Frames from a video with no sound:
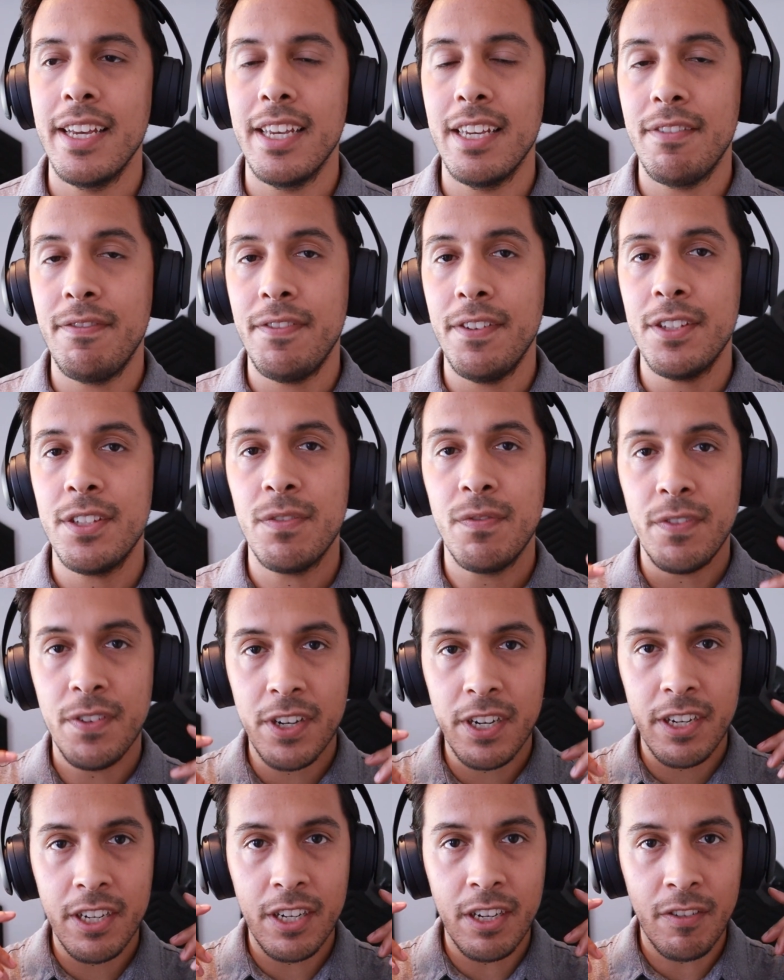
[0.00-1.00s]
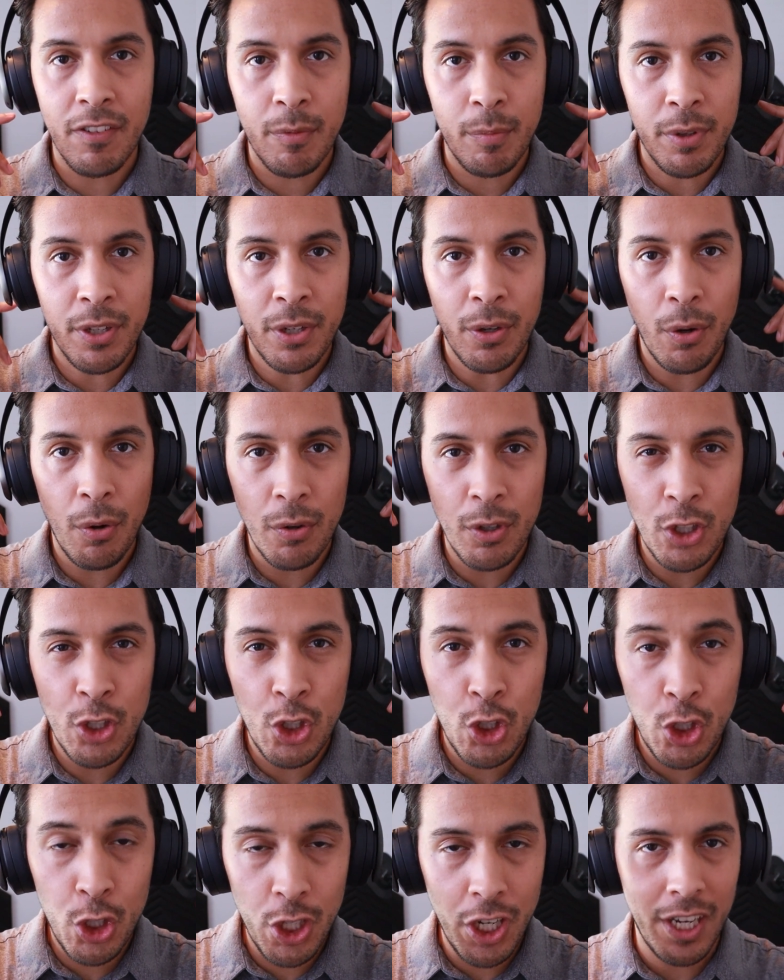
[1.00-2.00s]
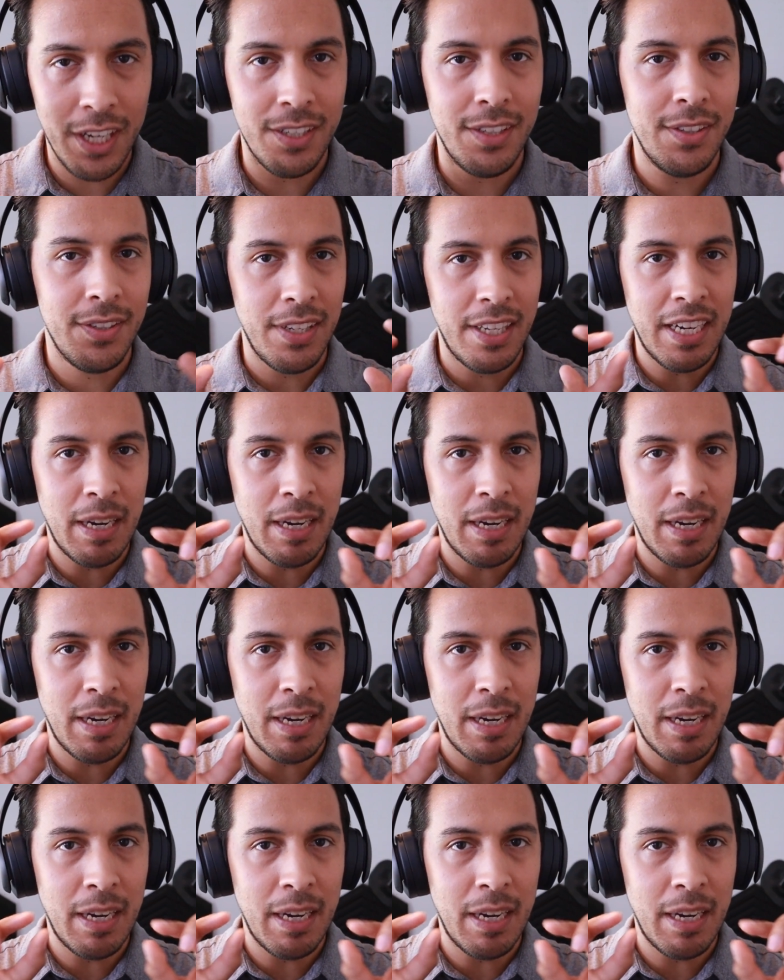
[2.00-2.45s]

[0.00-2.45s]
it fits very comfortably just,